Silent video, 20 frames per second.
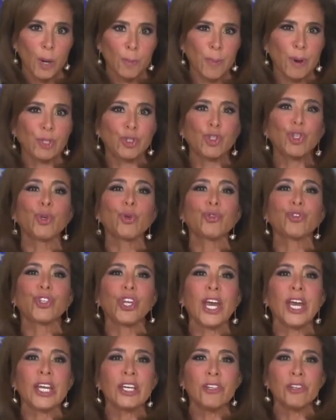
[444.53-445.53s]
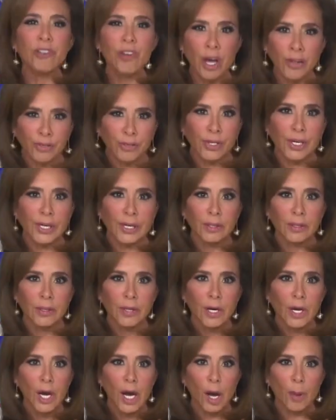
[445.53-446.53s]
but you say nothing
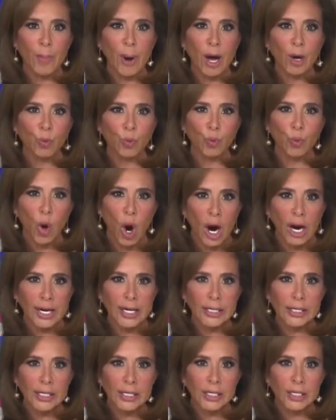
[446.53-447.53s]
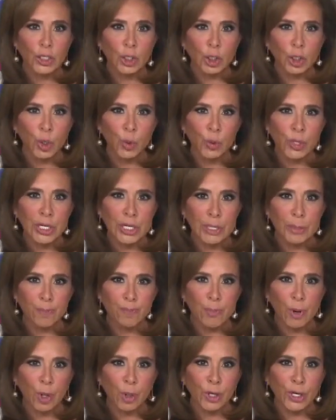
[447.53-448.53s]
about rioting and looting and
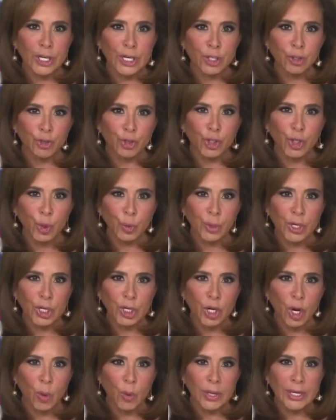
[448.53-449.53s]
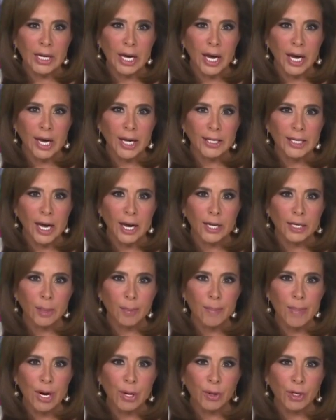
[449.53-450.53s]
burning and shooting going on
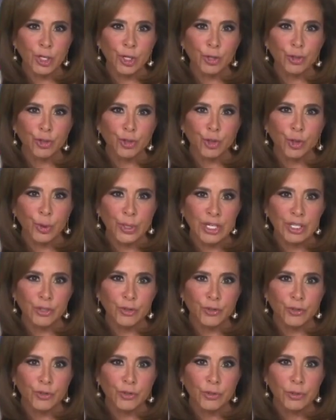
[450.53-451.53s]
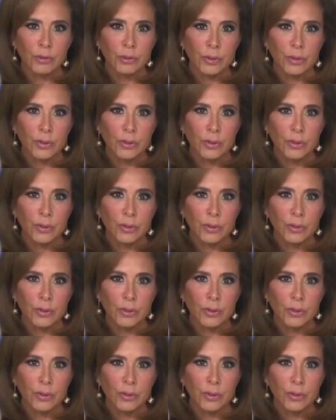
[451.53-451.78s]
America's streets.